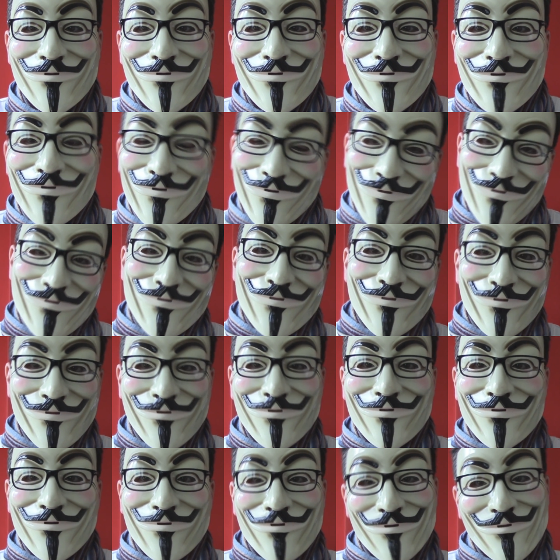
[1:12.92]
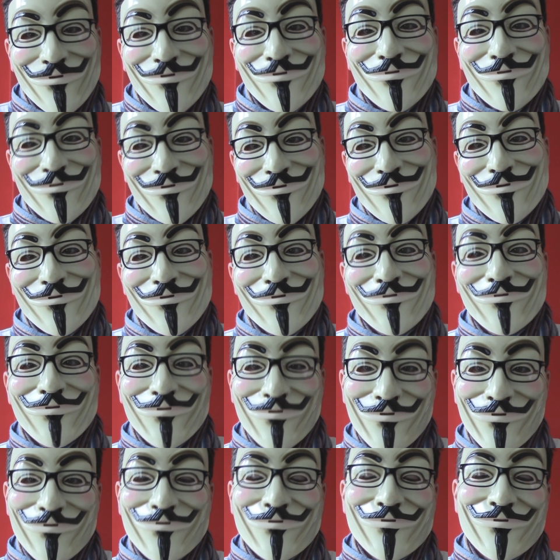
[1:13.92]
So what has been happening over the
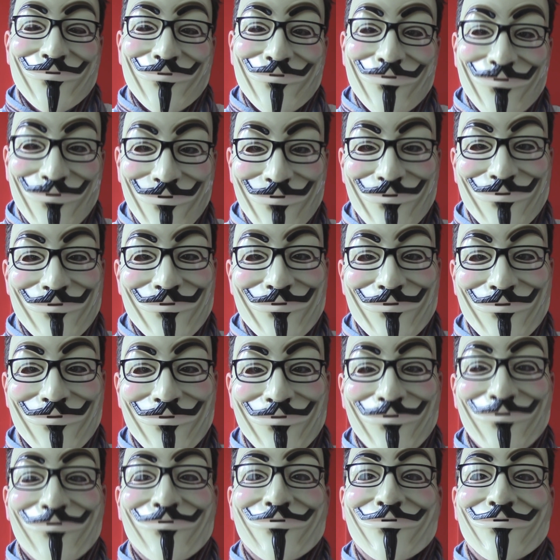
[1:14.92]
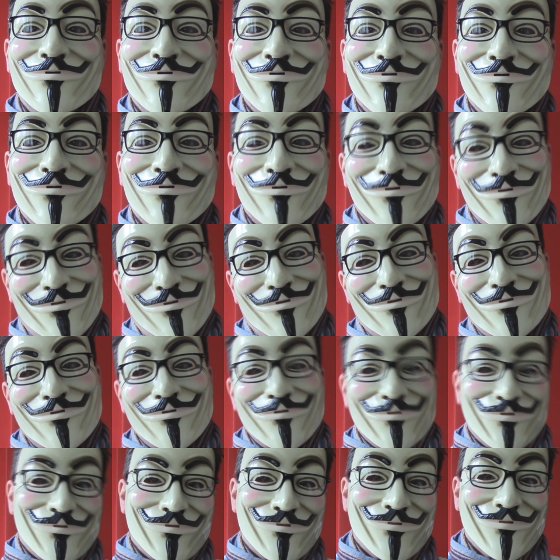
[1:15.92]
last few days? Despite
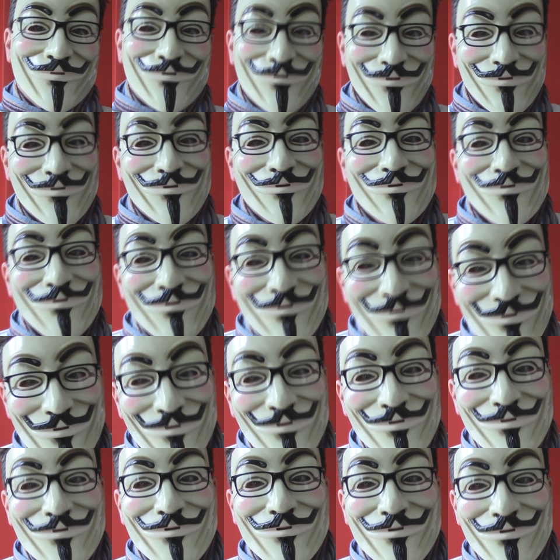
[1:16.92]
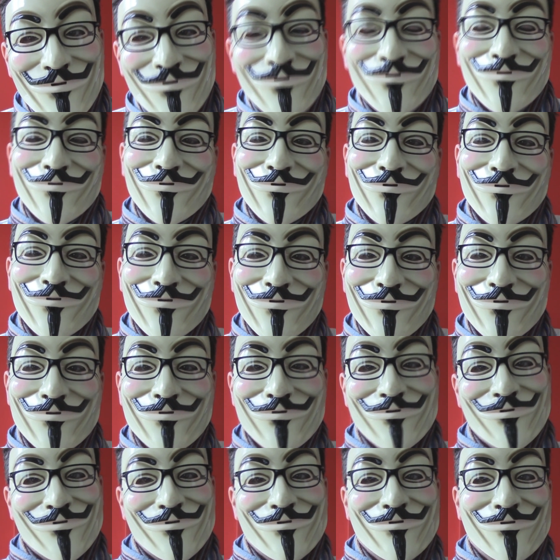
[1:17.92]
John Frankenstein Kerry
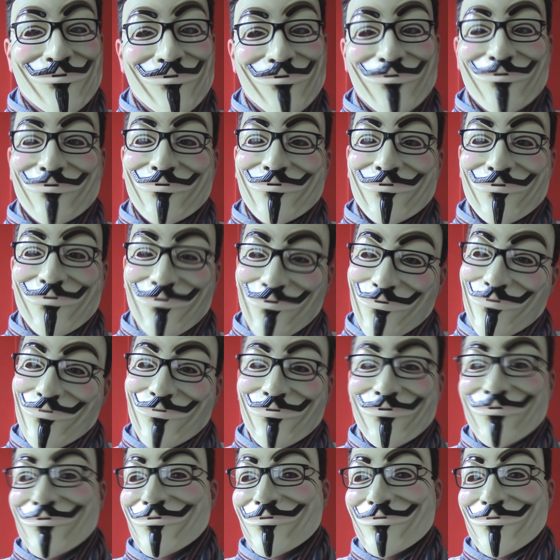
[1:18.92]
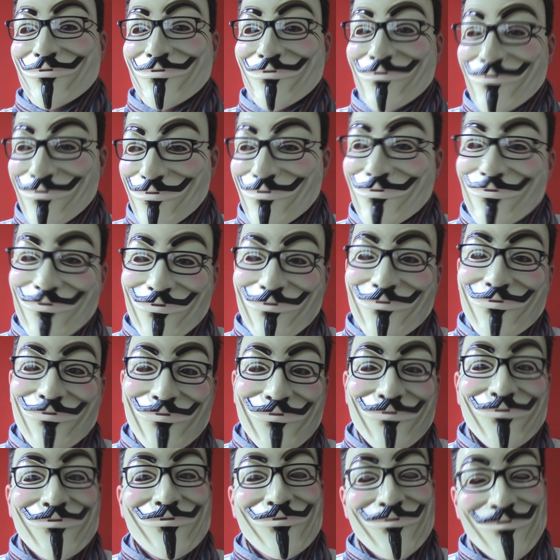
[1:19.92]
saying there's no rift between
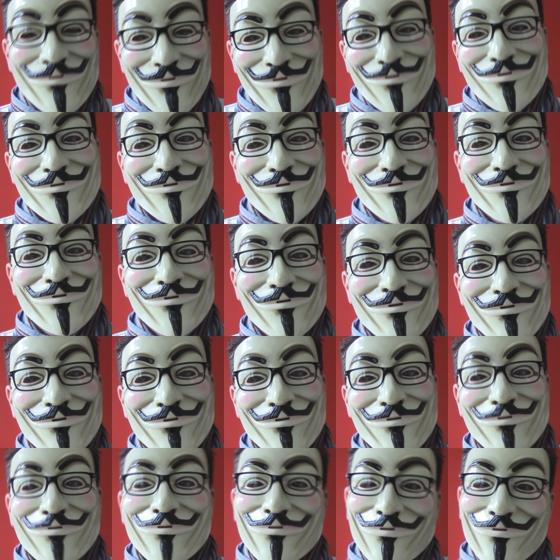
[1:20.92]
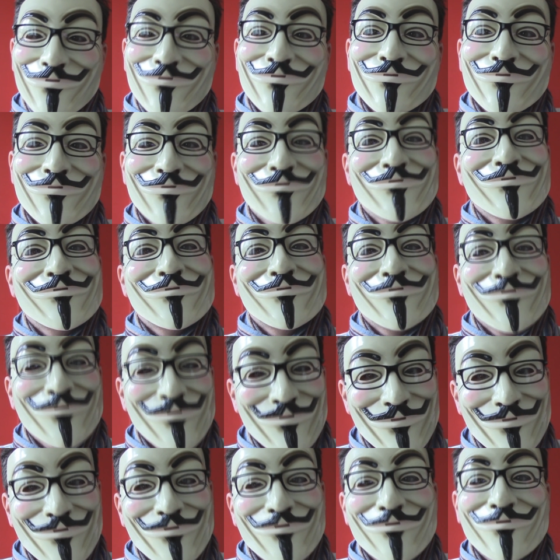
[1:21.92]
Europe and America when it comes to the
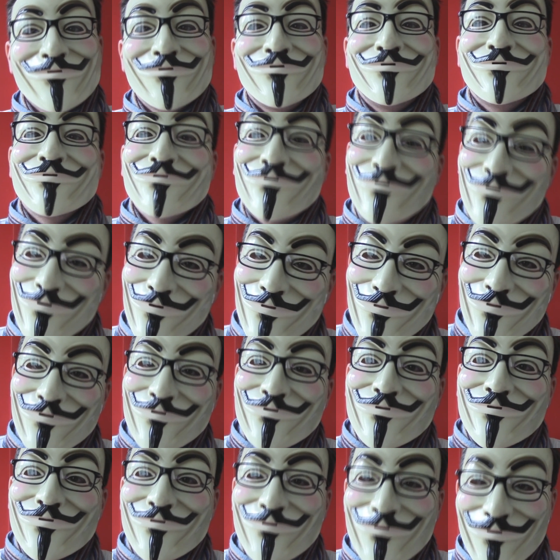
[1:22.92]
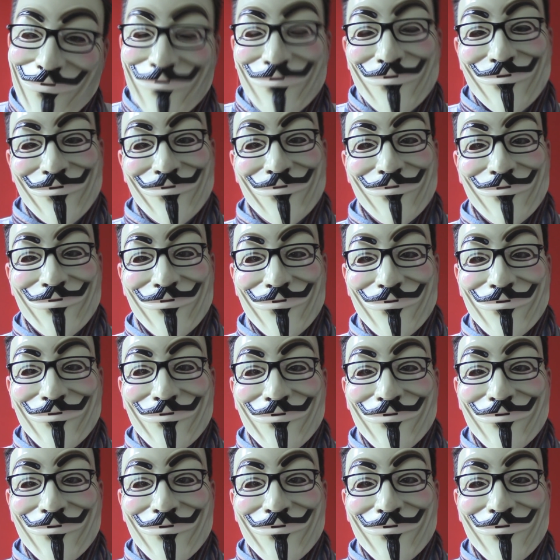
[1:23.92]
idea of arming Kiev,